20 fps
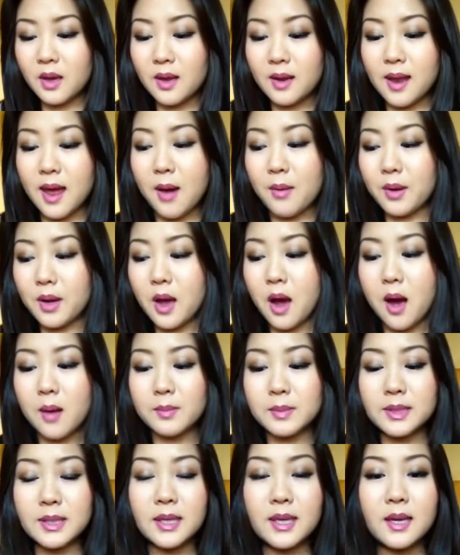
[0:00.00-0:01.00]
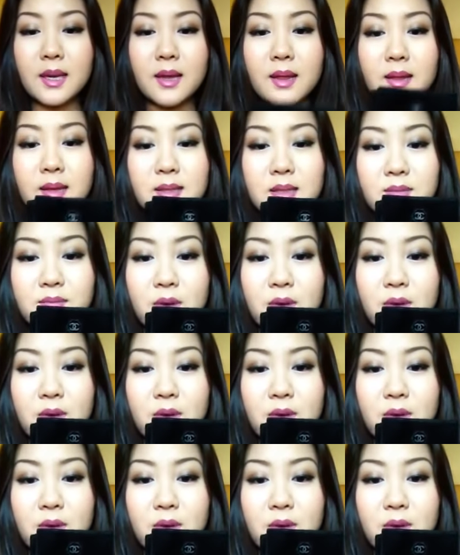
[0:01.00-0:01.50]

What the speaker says: Now it comes in this